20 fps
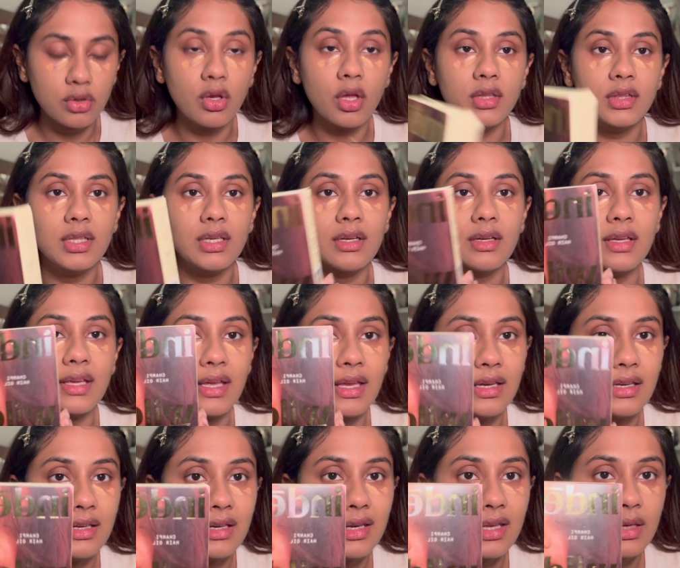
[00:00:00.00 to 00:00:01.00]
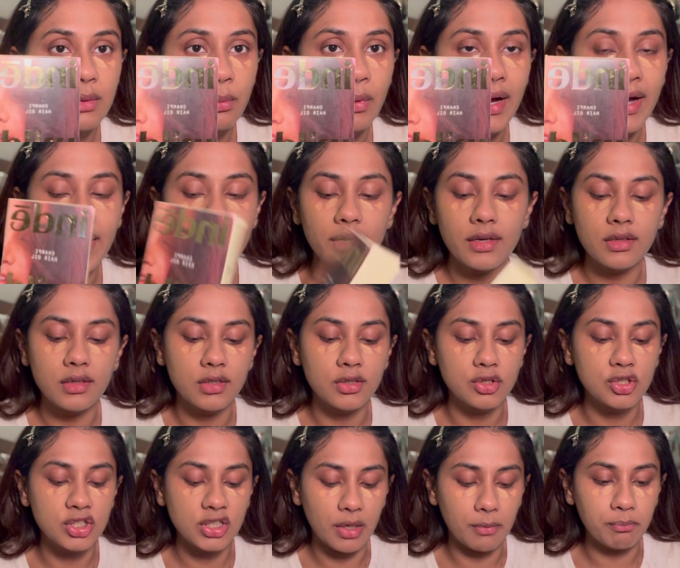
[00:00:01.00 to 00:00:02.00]
got the Indie Wild
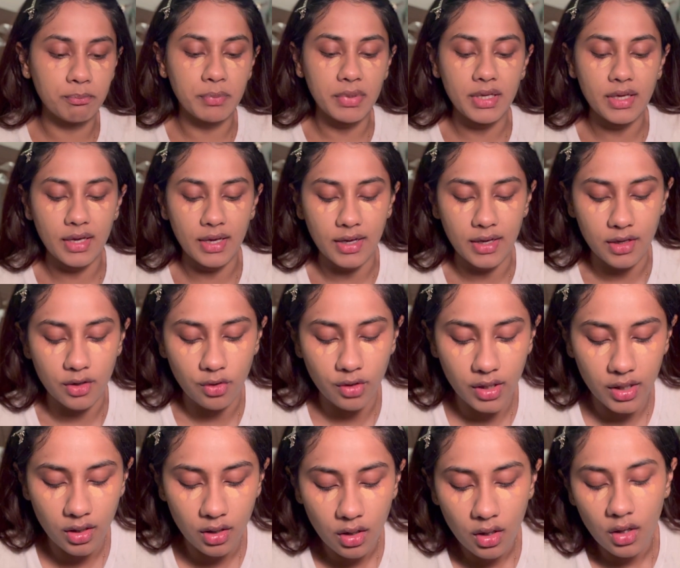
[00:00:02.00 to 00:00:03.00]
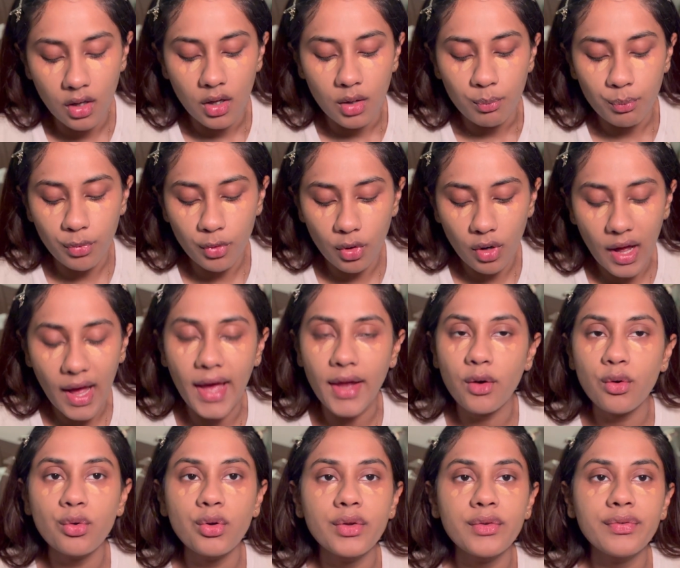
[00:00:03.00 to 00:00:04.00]
Chumpy Hair Oil. Bro, I
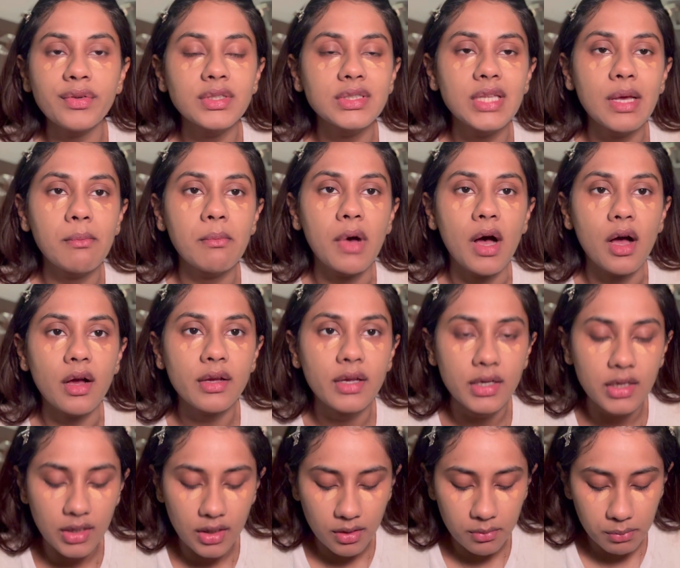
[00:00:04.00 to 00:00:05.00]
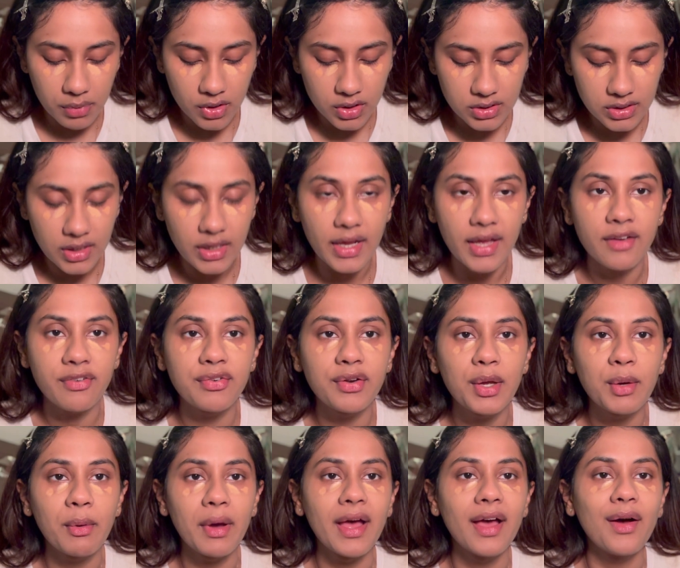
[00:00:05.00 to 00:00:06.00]
don't know if it's their marketing because they're
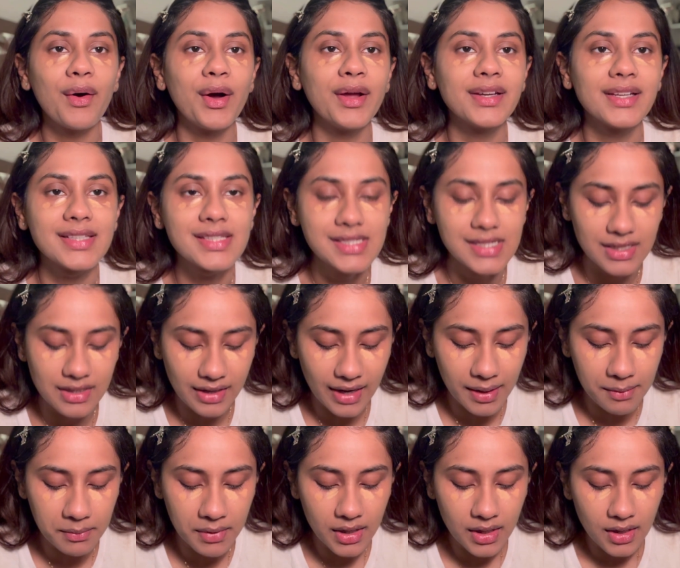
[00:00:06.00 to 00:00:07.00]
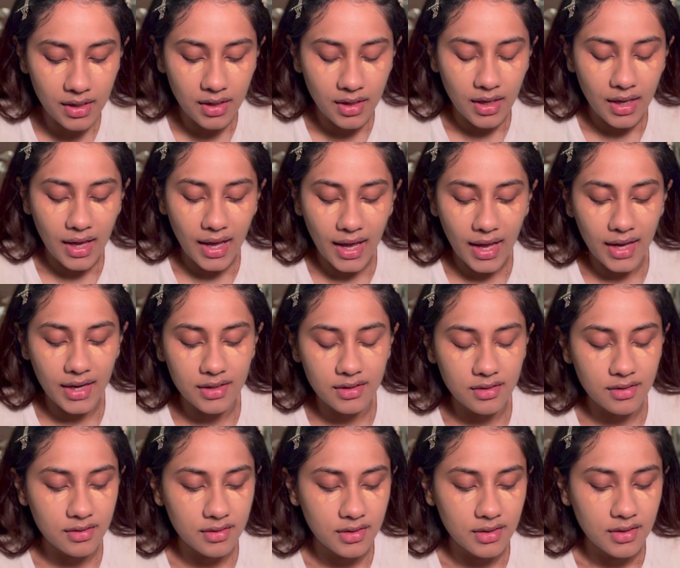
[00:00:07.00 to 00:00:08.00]
everywhere on Instagram.
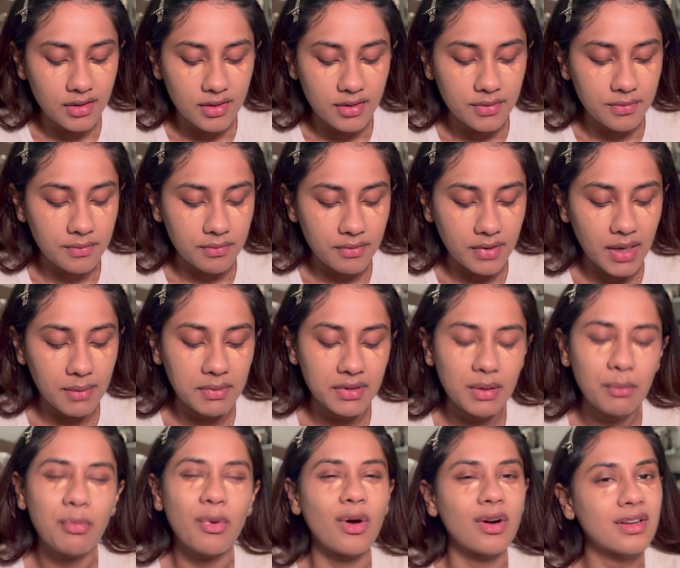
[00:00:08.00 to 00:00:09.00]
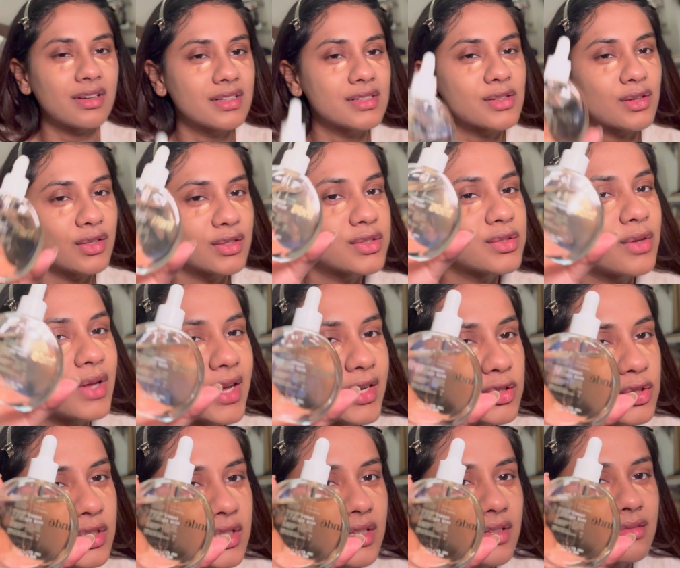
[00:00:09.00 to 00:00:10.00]
And I mean, the bottle is also
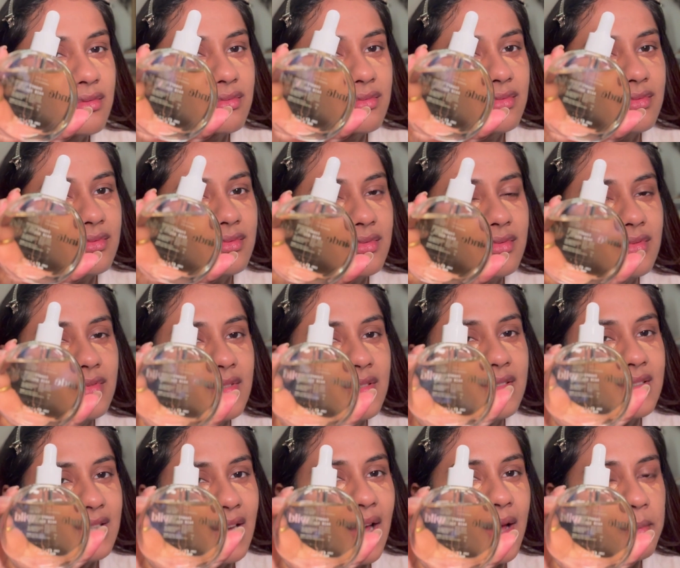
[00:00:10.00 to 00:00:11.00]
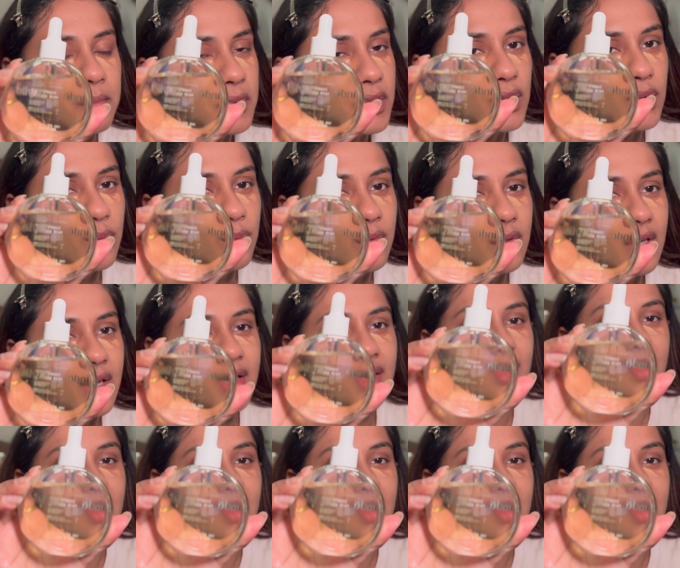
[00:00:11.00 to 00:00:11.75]
actually damn cute. Like,